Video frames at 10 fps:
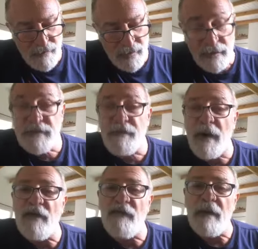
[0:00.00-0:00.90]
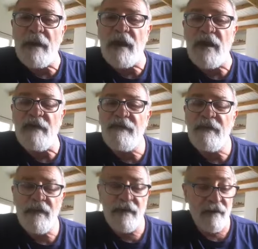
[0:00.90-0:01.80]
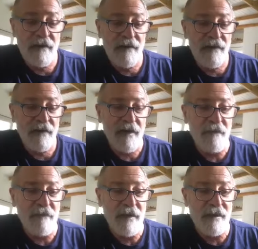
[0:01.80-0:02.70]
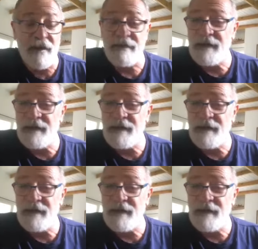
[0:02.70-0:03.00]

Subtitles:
in this part of my life. I mean, I'm